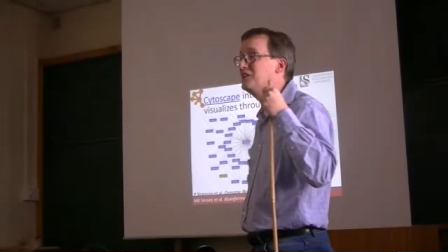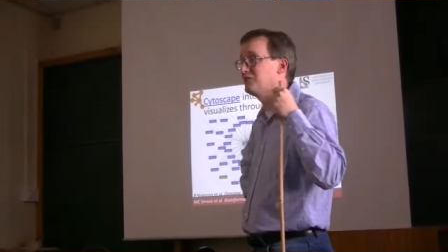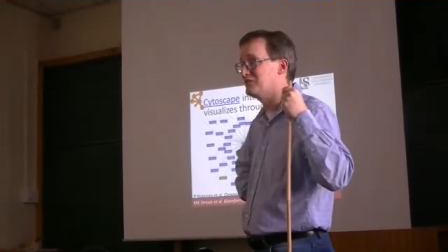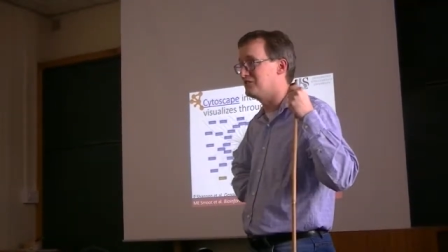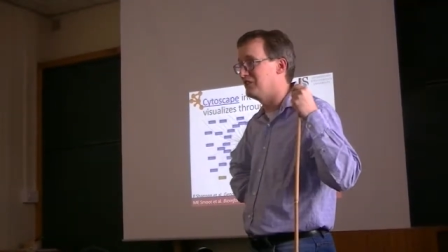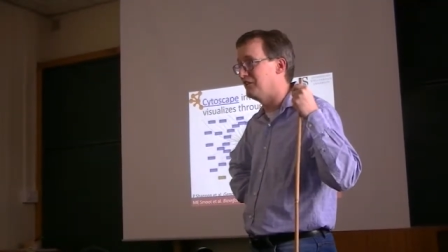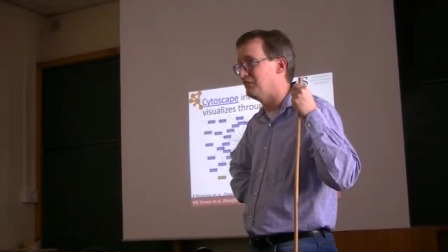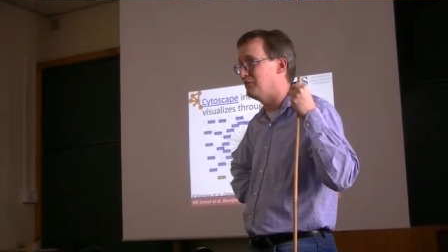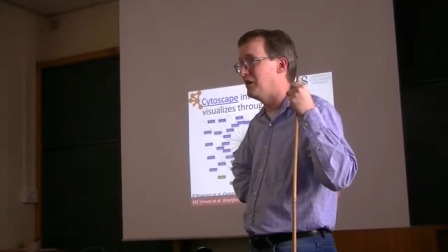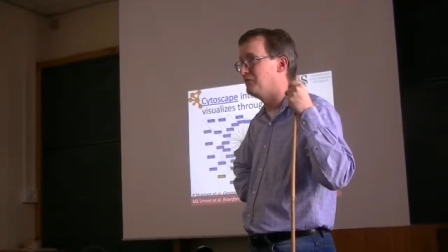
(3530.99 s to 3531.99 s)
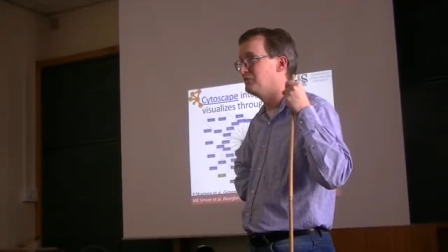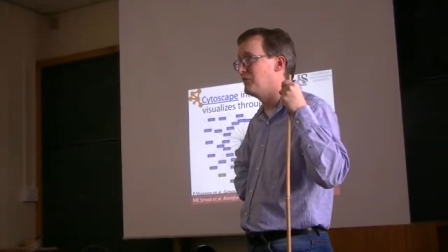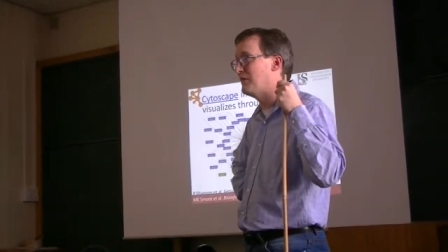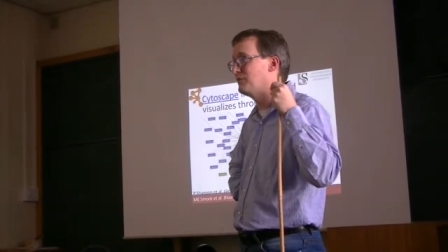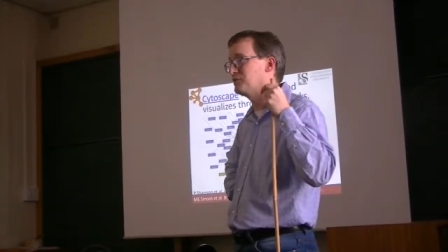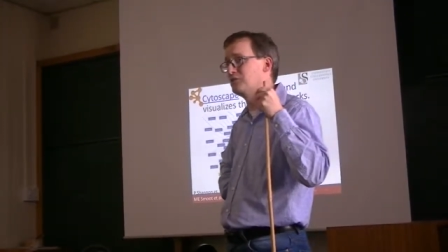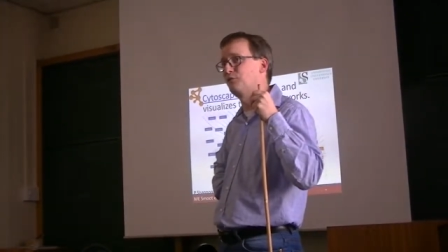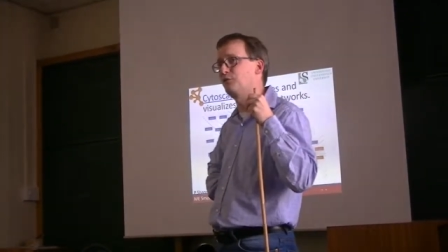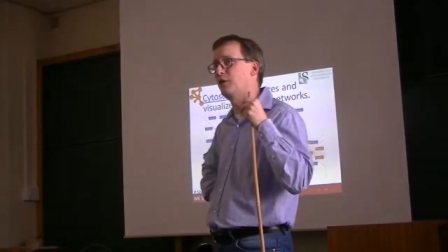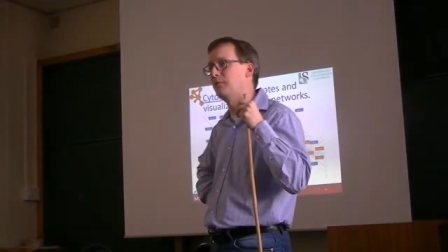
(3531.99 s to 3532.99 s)
years of effort
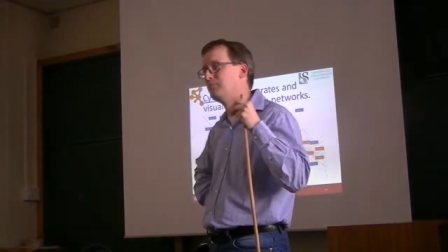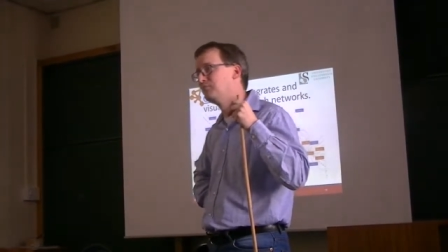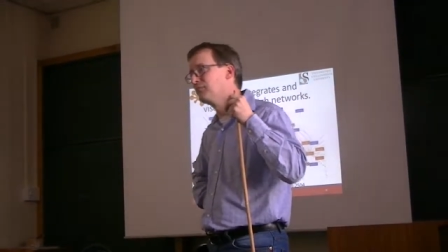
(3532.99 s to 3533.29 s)
so far.